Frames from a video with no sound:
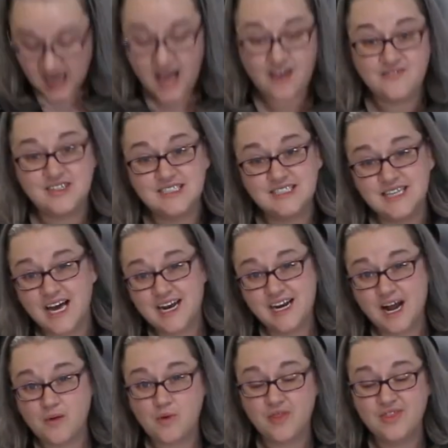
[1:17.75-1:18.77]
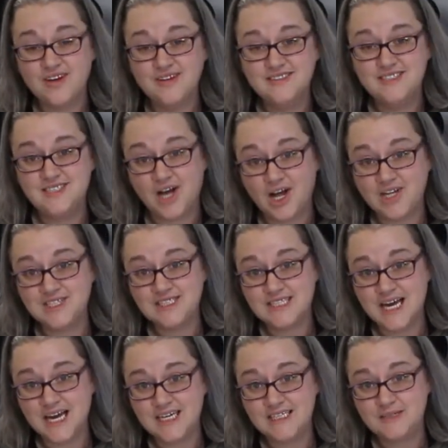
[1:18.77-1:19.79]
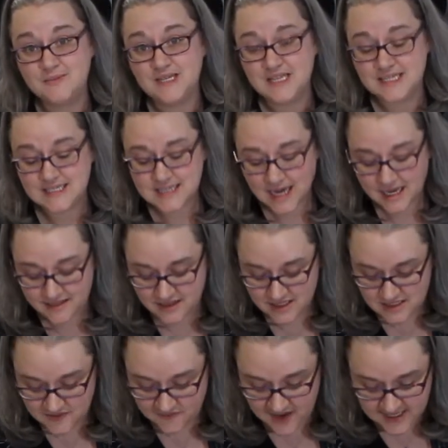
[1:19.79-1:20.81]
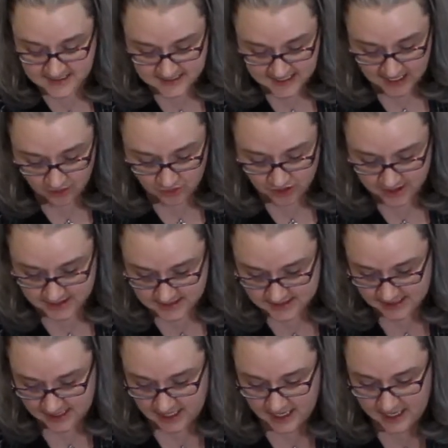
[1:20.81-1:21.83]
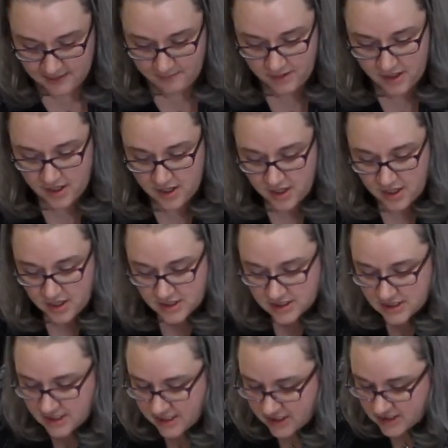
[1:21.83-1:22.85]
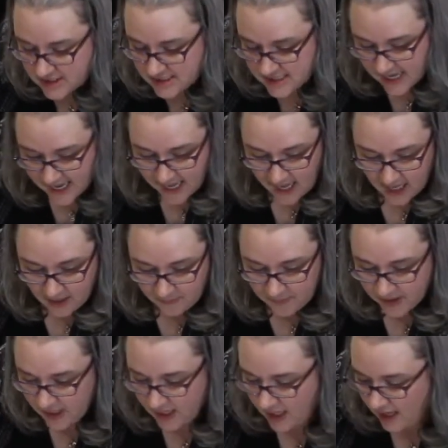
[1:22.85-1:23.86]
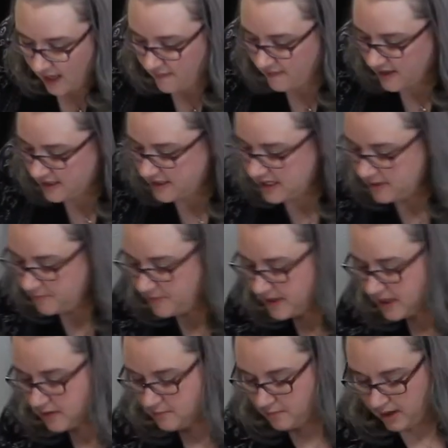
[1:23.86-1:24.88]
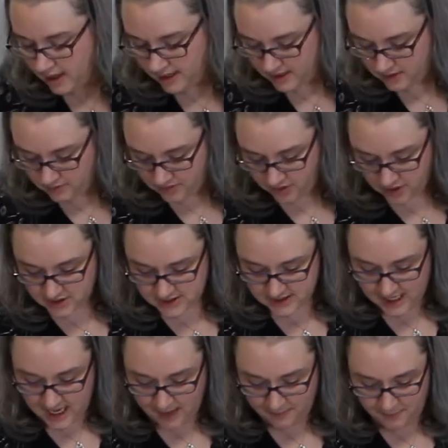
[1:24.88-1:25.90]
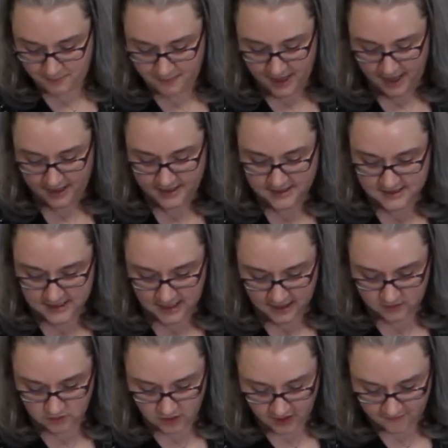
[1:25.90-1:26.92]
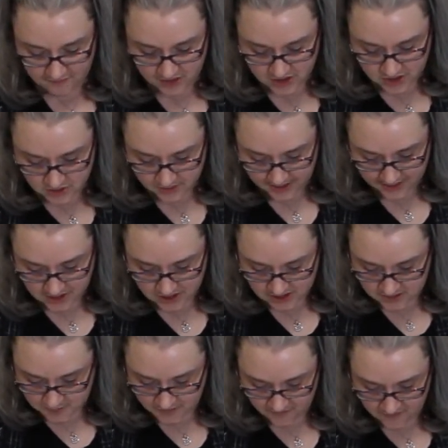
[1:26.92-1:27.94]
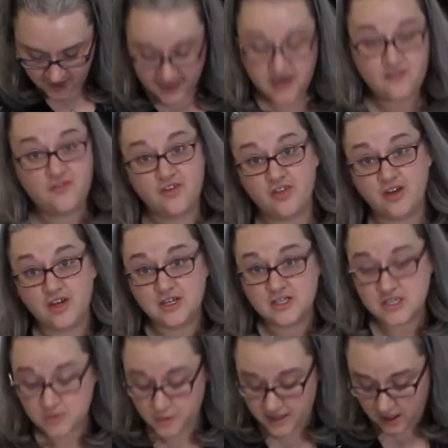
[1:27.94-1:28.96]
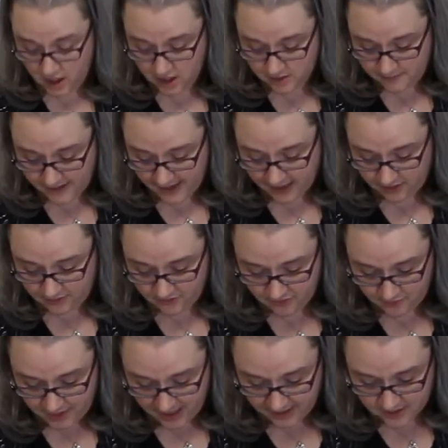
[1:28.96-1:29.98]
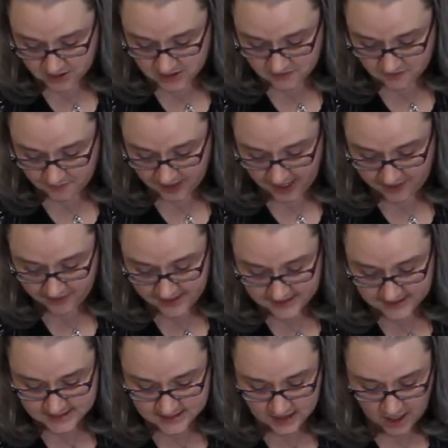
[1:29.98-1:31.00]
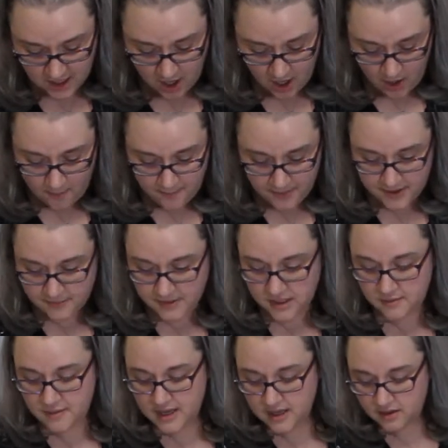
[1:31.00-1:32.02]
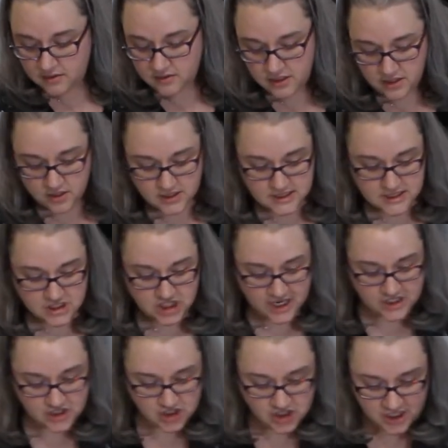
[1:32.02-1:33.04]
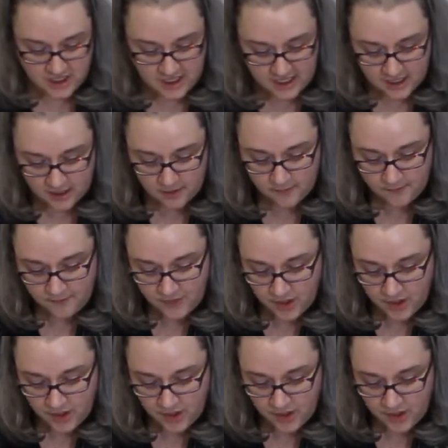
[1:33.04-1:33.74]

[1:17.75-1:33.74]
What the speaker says: I've decided I want the dull side to be the side that's face out this time. So there's that. And then keeping in mind with our top bodice, I love the directions provided for the Sweetheart pattern from Patterns for Pirates. But I'm going to make a little suggestion here.